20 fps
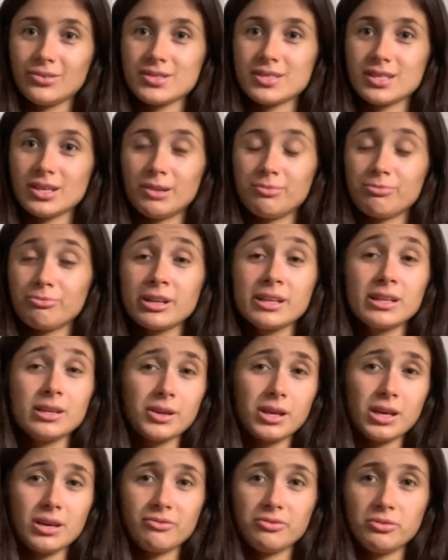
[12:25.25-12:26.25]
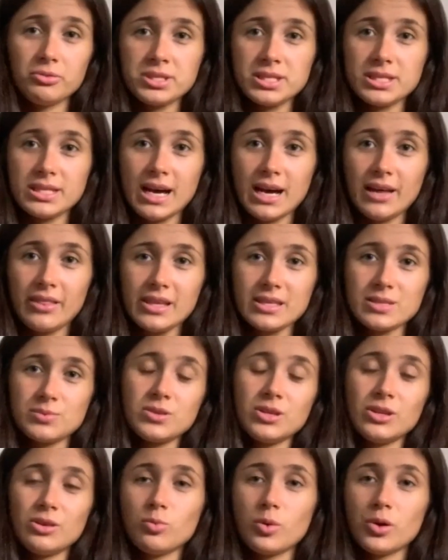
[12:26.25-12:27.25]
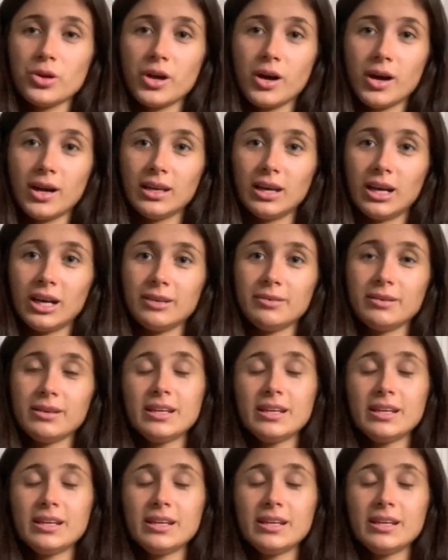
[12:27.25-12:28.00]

So I'm really looking forward to that. That's you know one highlight.